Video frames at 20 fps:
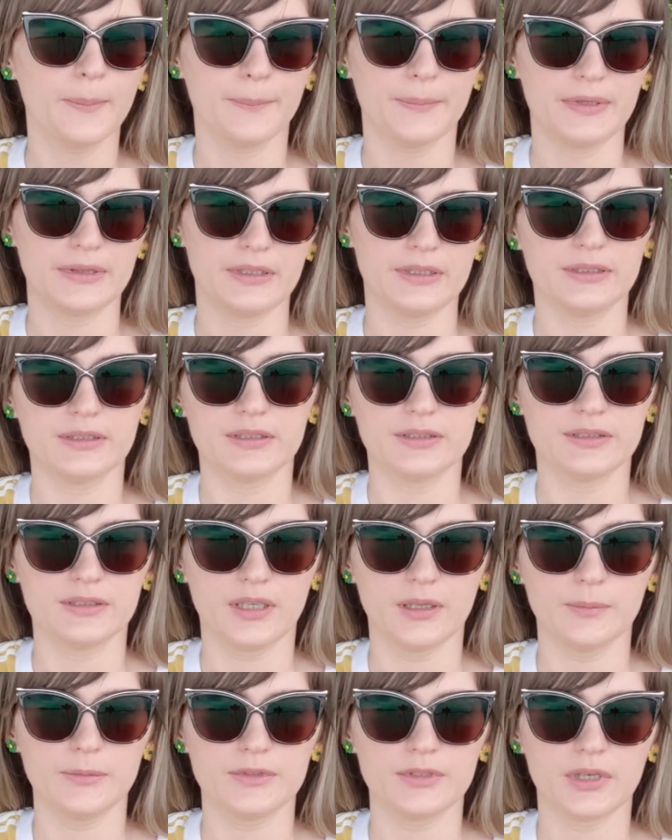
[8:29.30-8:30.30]
But at the
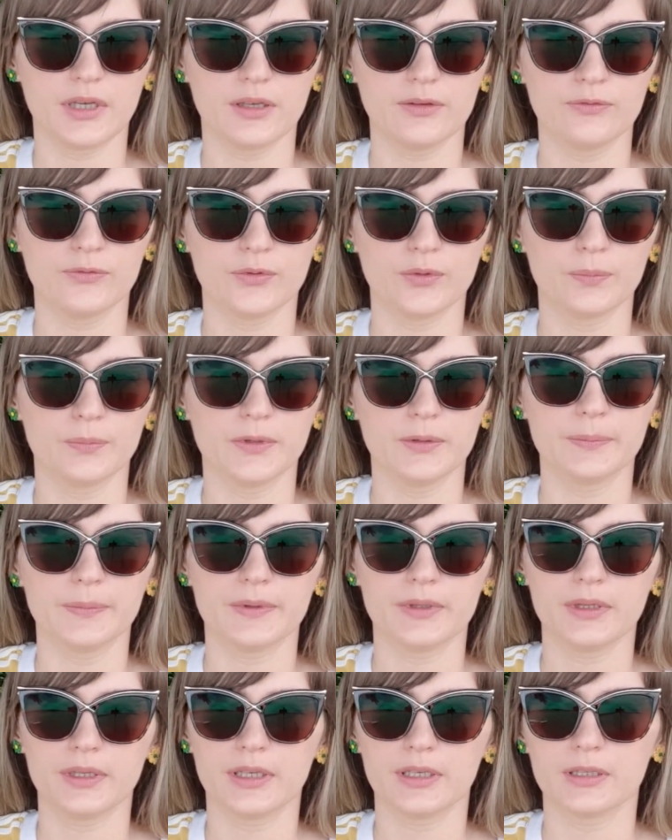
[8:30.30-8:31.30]
same time, for people
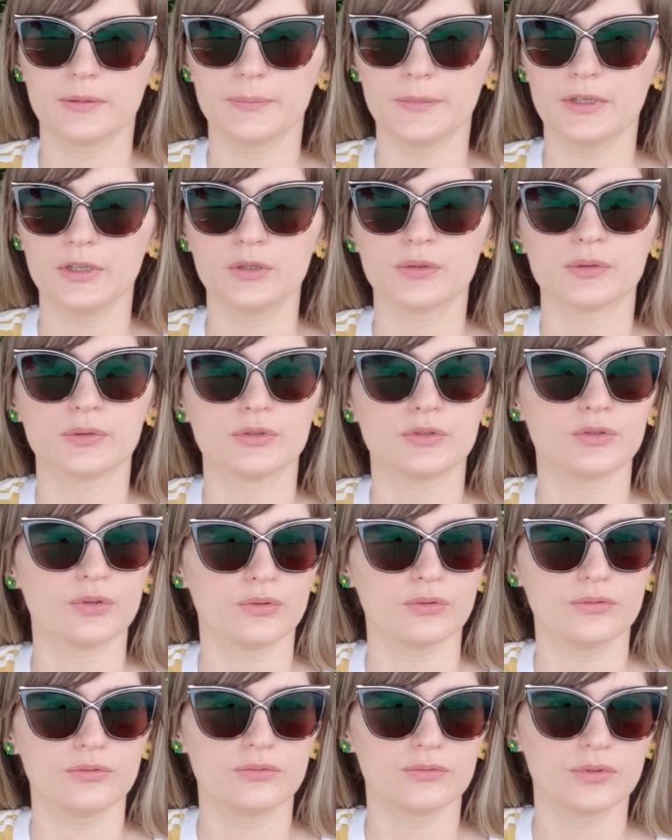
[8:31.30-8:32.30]
like me who
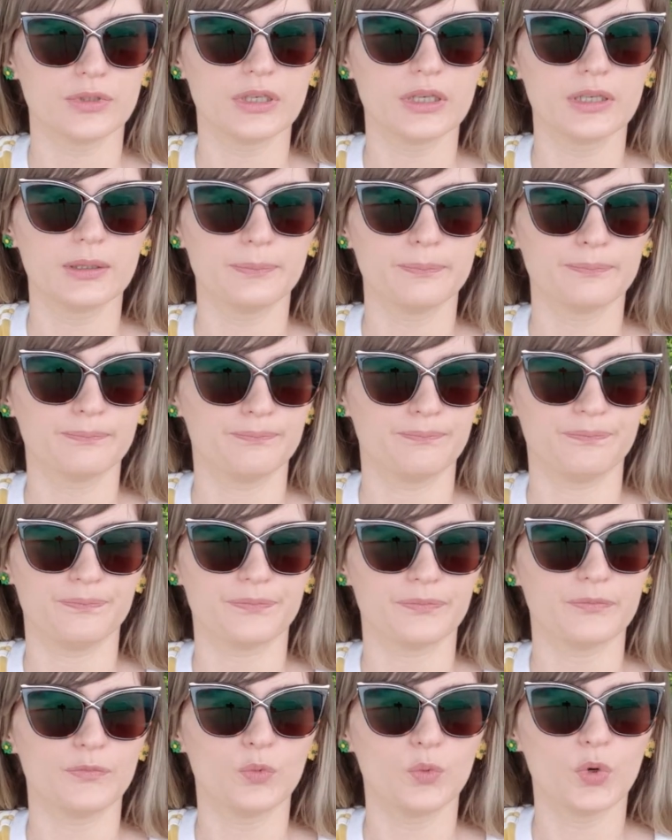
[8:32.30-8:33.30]
don't really
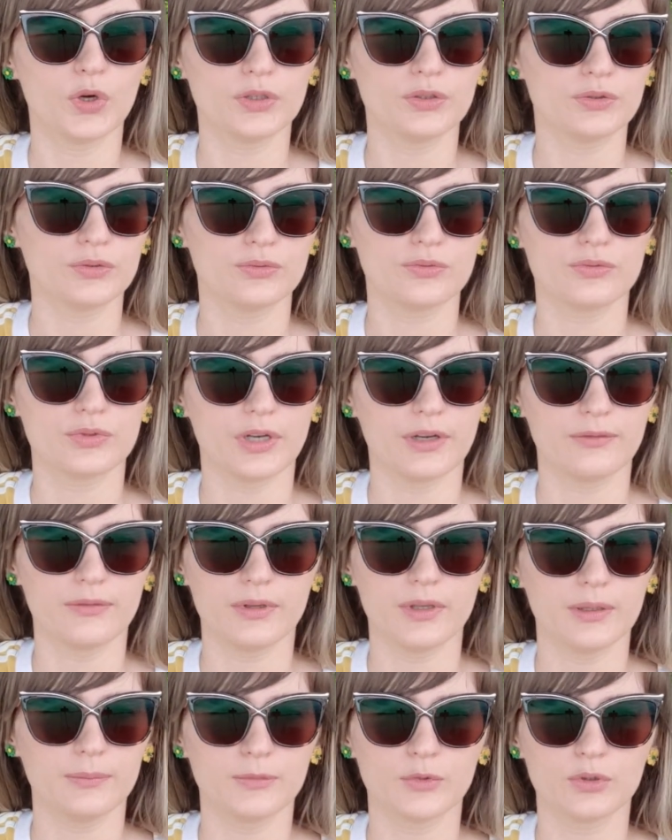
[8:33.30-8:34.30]
want to travel
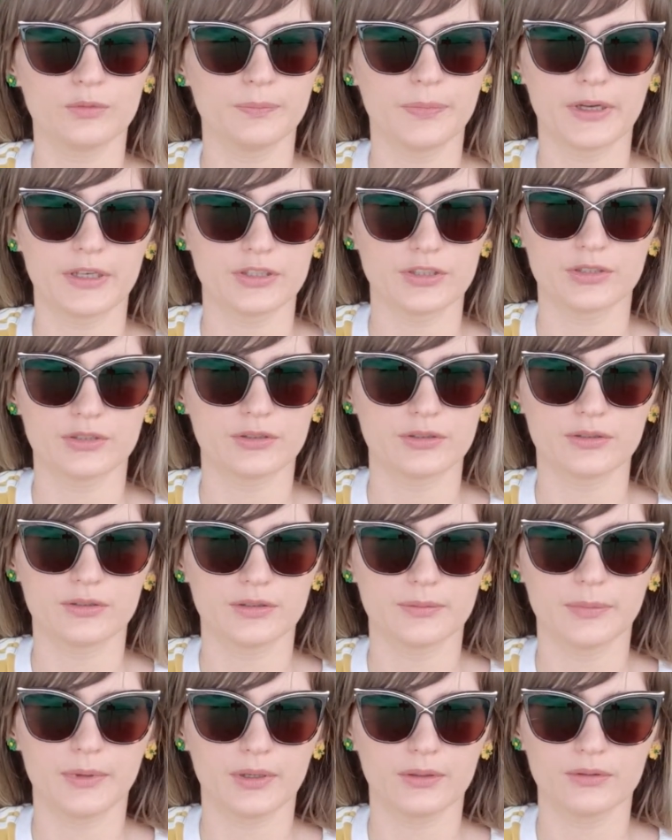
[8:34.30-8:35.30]
and not passionate
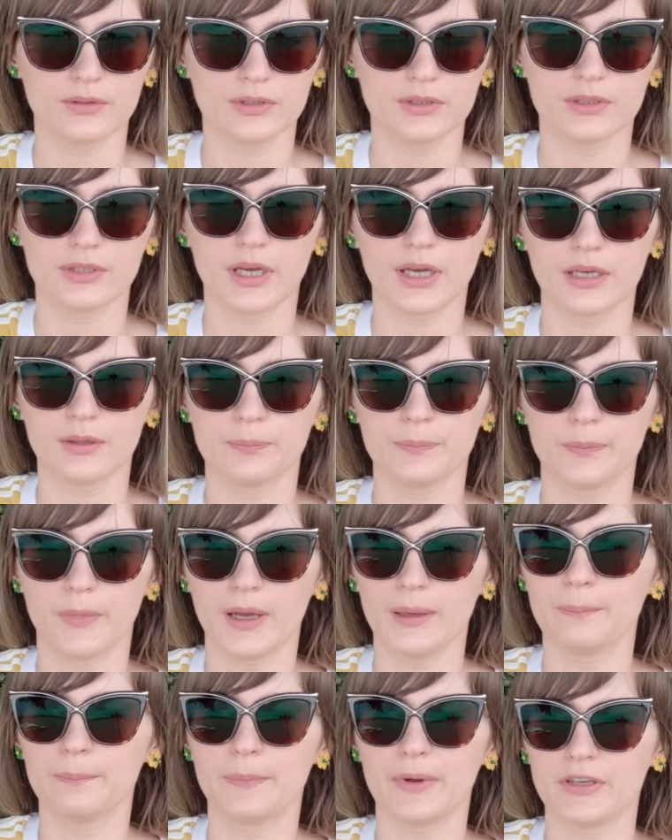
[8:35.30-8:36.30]
about it,
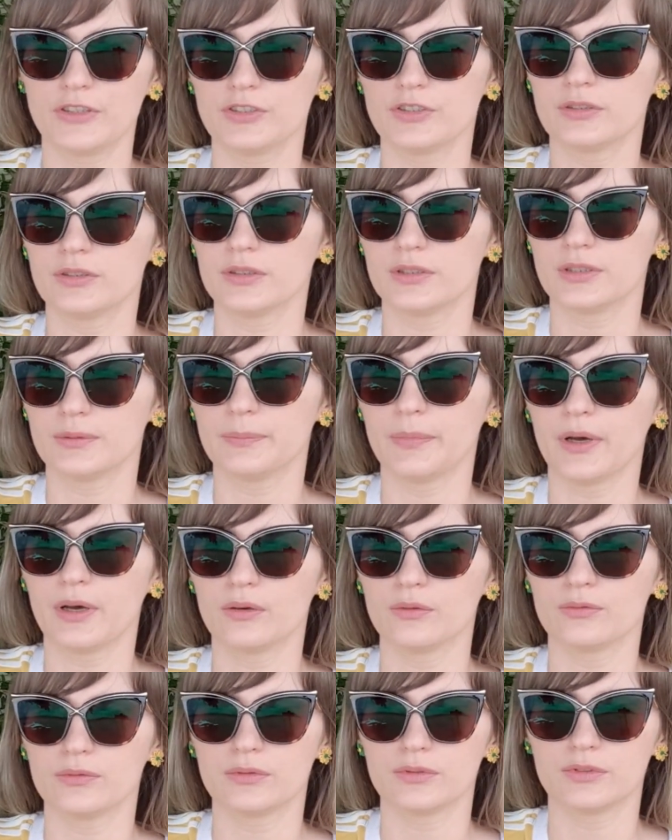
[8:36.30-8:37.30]
I'm passionate
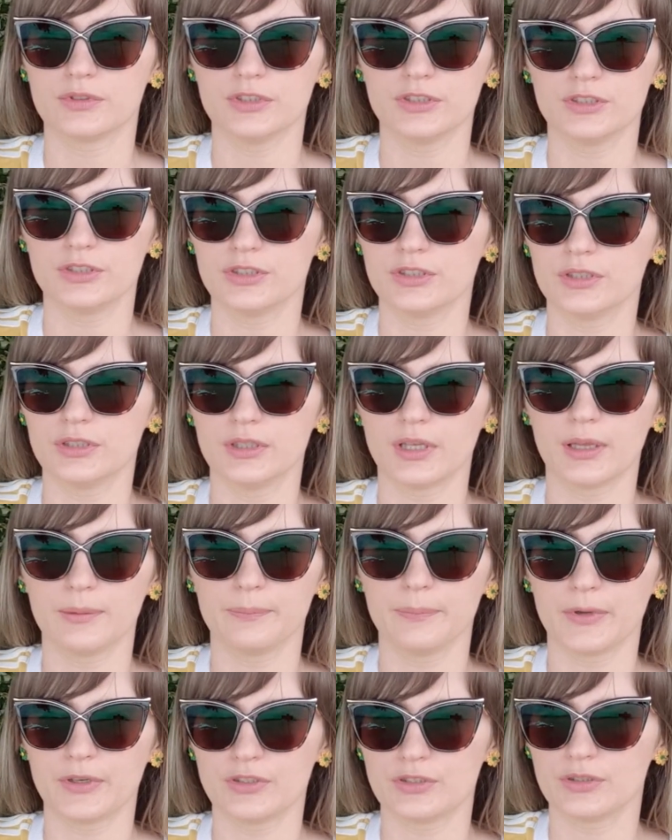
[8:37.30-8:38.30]
about teaching, I'm
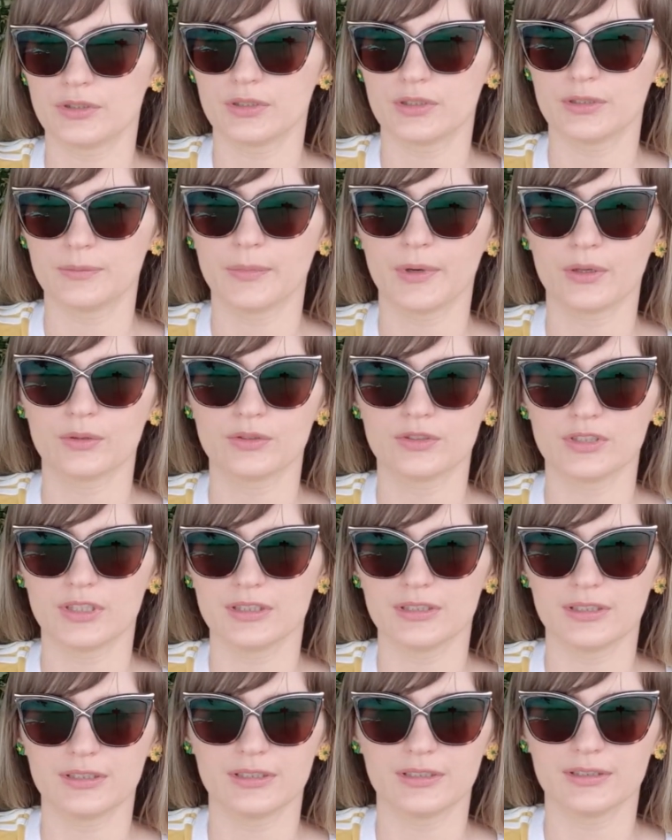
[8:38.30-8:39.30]
passionate about
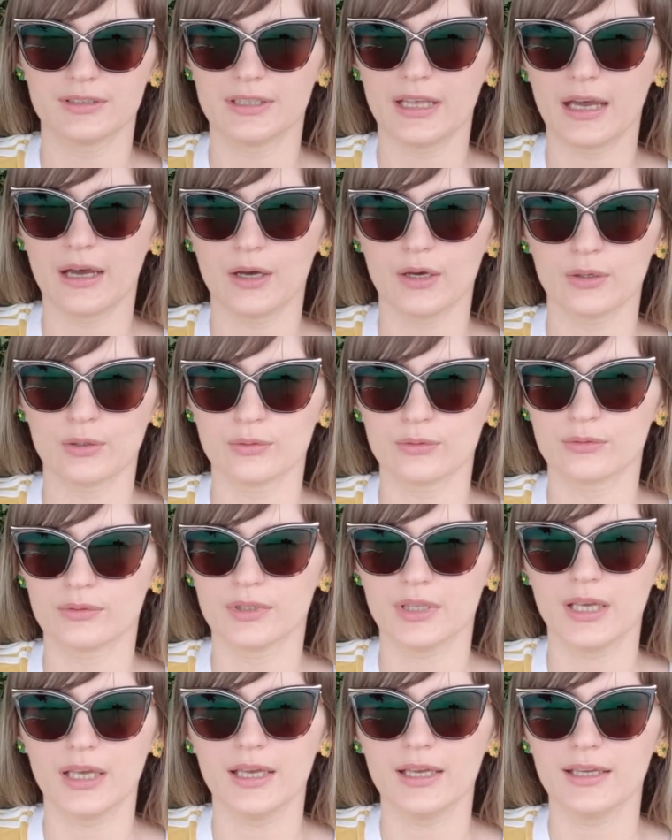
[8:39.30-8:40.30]
settling down,
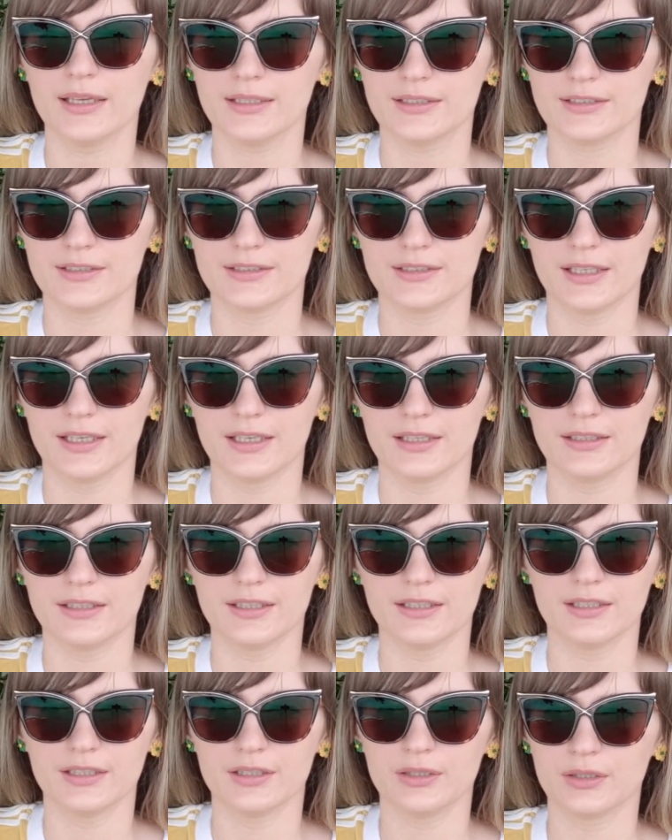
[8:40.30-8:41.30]
staying
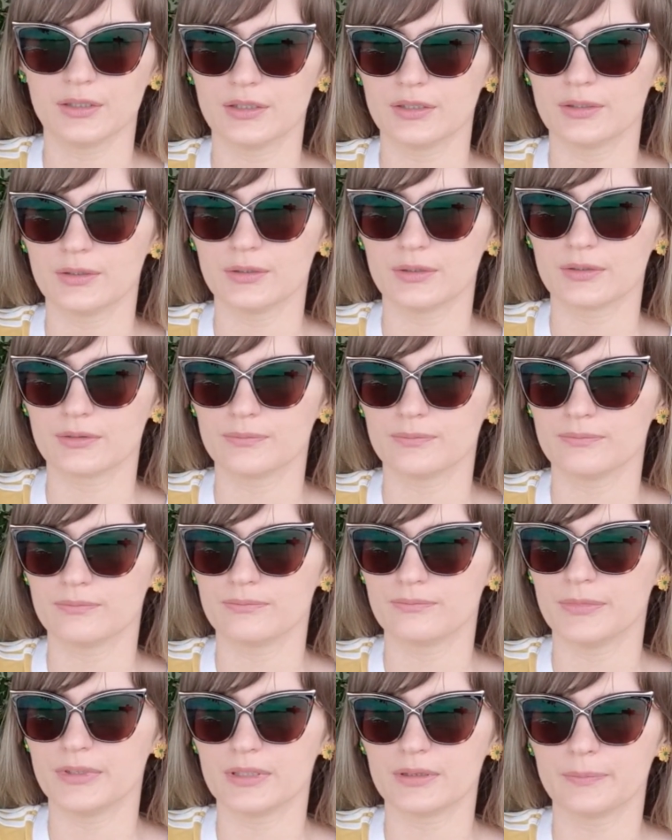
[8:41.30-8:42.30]
here,
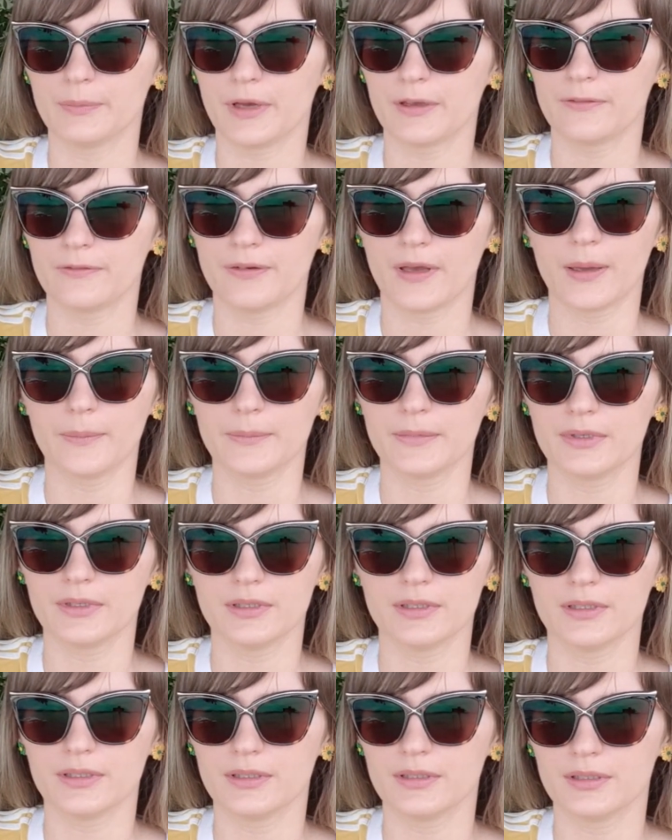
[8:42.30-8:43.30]
build my
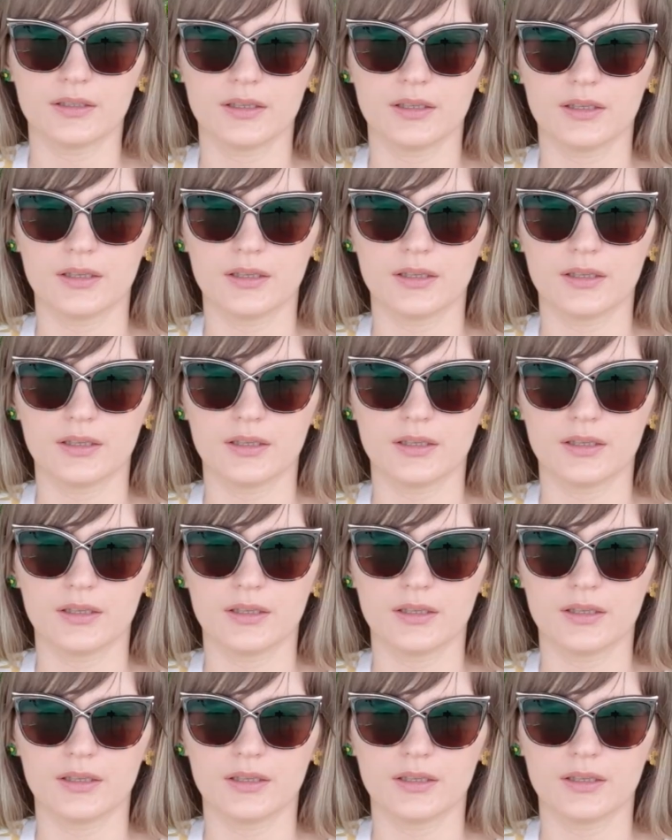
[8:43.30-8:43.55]
family.